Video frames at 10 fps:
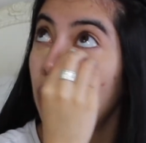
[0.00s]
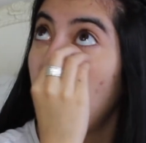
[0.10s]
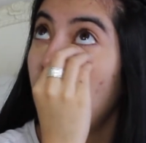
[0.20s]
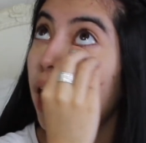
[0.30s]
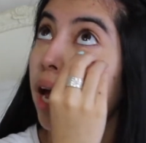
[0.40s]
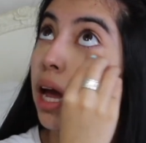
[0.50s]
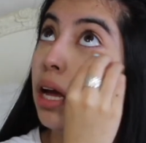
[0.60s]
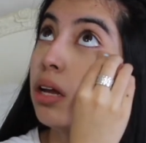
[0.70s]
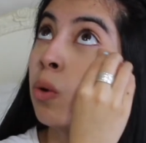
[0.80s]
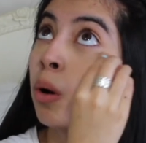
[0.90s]

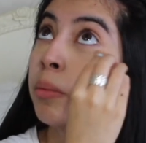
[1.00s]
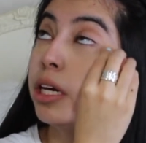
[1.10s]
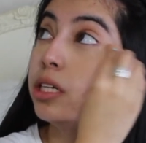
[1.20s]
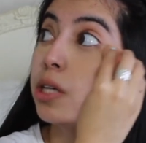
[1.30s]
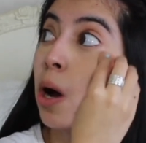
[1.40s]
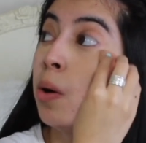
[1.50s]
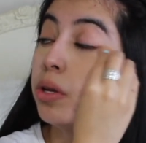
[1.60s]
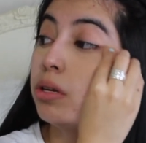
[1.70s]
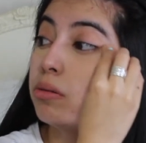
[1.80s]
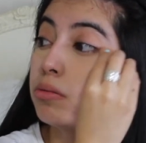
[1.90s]
I normally don't
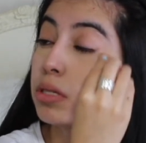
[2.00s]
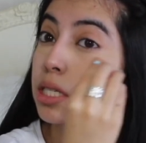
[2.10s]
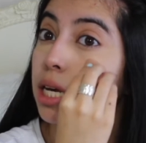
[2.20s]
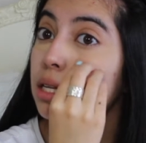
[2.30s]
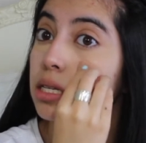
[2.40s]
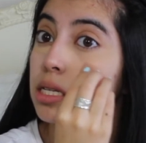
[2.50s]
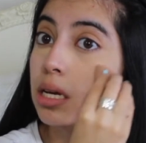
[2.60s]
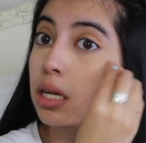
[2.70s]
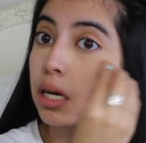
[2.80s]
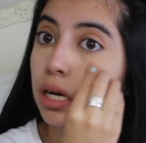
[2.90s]
use
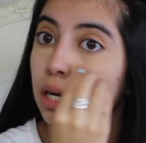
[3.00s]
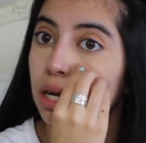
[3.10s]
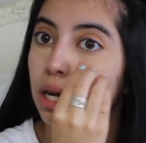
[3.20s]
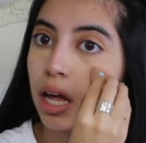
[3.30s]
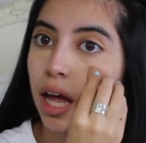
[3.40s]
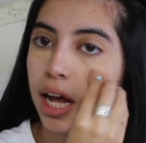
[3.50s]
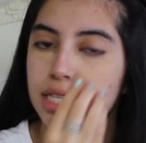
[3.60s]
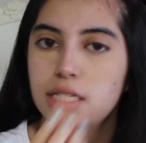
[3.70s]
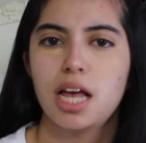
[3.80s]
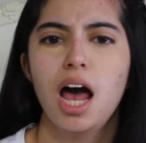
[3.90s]
concealer,
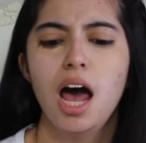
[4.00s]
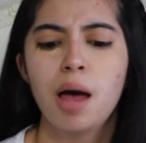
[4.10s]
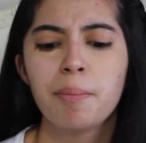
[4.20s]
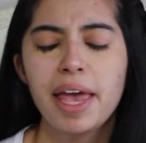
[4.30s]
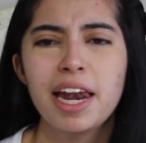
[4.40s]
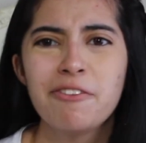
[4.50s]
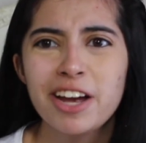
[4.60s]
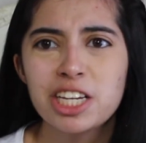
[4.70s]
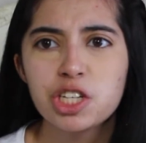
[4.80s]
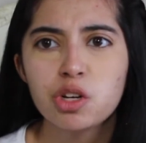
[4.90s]
cause and if
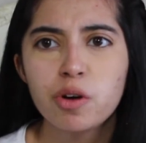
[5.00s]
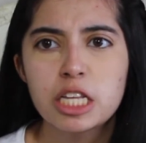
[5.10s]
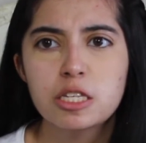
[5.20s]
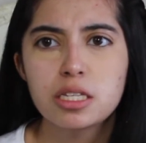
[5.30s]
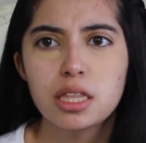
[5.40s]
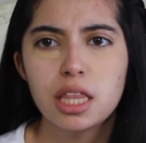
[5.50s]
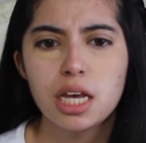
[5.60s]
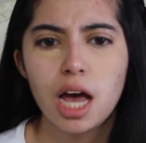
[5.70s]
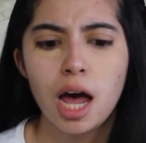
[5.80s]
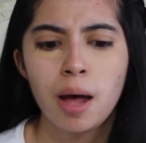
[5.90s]
I do, it's
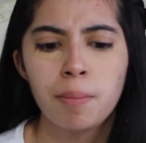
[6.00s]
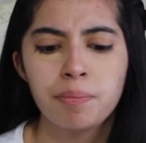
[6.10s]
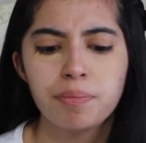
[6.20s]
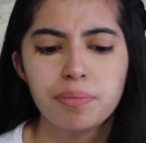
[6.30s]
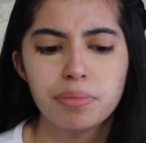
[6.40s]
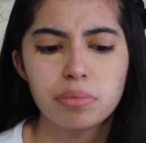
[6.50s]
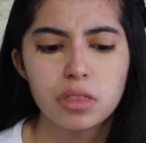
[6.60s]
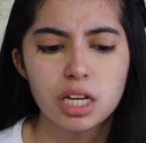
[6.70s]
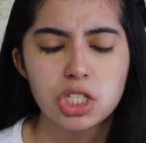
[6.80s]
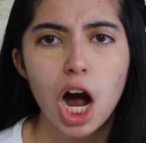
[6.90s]

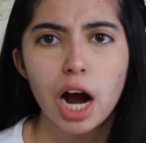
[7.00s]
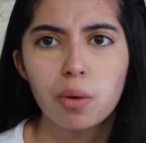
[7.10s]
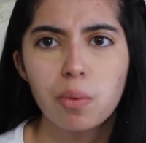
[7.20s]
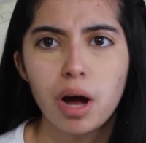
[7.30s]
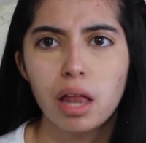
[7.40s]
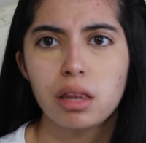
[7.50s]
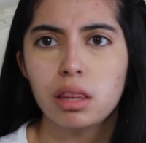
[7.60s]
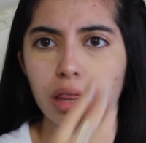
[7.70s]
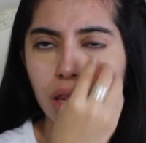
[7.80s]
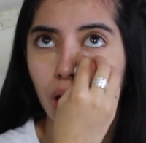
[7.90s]
the Tarte one.
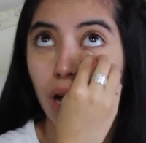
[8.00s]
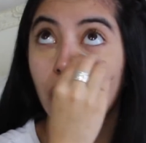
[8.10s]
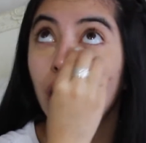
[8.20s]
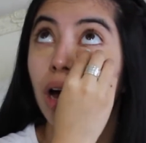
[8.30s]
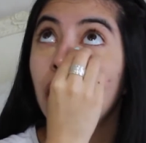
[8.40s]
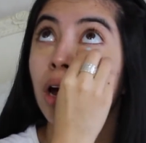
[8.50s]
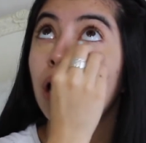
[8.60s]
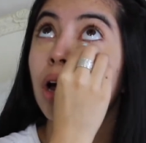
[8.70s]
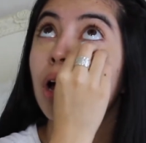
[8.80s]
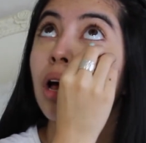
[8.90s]
I
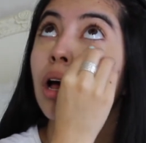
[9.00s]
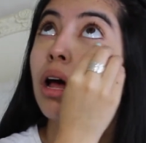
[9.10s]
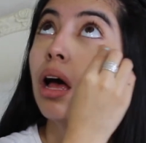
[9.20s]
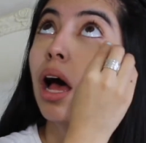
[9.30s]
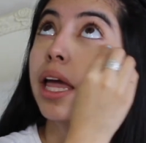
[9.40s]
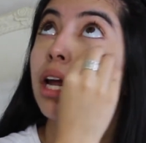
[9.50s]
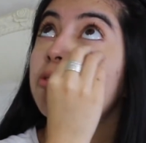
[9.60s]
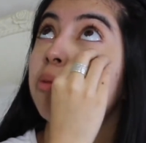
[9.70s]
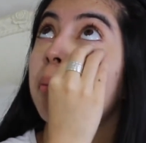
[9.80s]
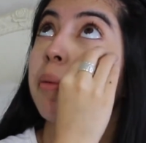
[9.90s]
can't
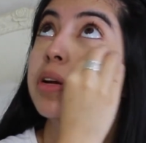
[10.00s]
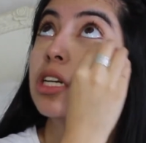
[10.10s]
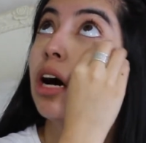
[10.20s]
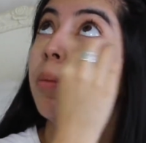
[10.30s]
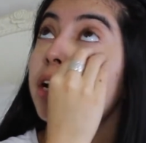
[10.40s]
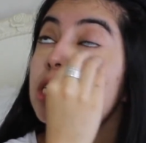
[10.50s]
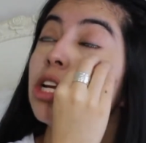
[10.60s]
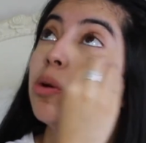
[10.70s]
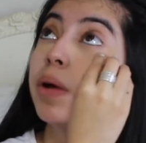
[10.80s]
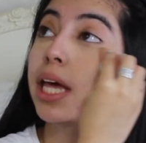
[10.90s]
even remember what it's called, but it's a
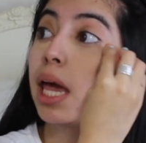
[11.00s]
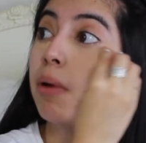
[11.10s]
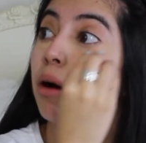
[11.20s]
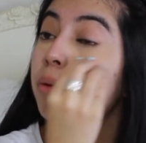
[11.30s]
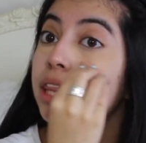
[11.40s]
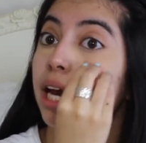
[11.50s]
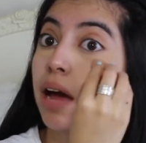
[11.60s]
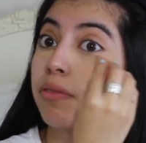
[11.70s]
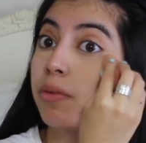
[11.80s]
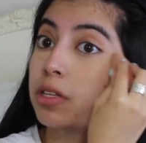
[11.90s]
new one they came out with that
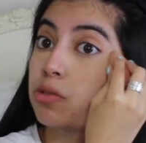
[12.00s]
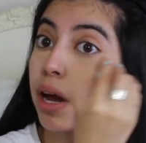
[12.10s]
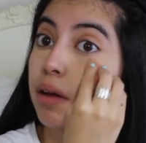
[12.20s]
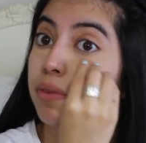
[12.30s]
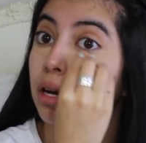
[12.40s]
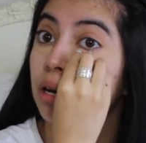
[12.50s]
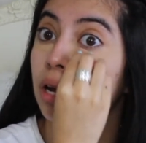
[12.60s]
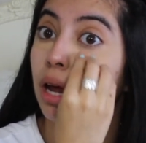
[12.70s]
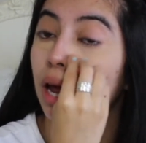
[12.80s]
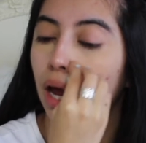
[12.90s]
everyone's
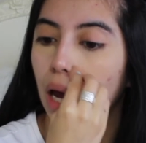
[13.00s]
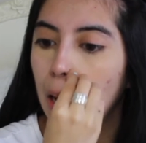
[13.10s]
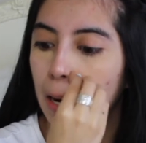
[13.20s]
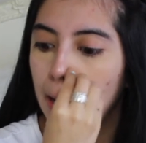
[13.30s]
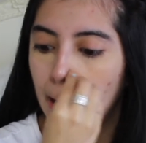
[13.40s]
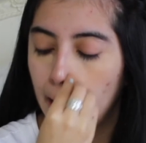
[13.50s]
raving, and